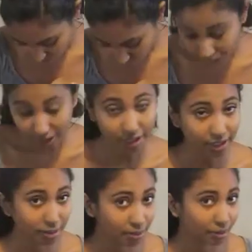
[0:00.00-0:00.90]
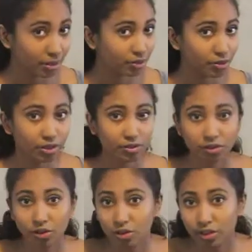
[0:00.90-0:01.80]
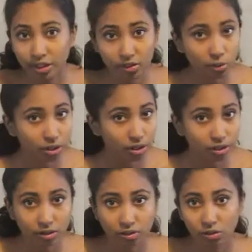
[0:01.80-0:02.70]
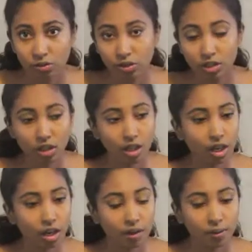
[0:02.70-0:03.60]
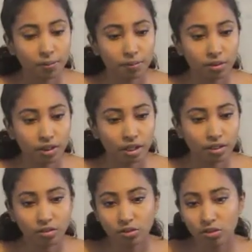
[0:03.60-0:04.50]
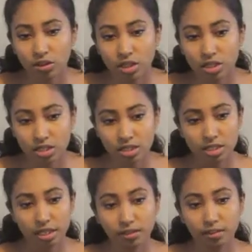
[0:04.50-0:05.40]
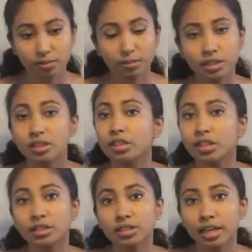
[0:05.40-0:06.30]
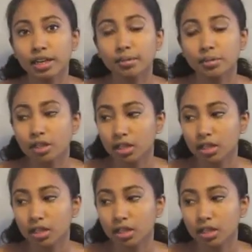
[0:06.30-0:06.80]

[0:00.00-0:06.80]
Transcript: We can carry baby for as long as we need to. There is no set particular time.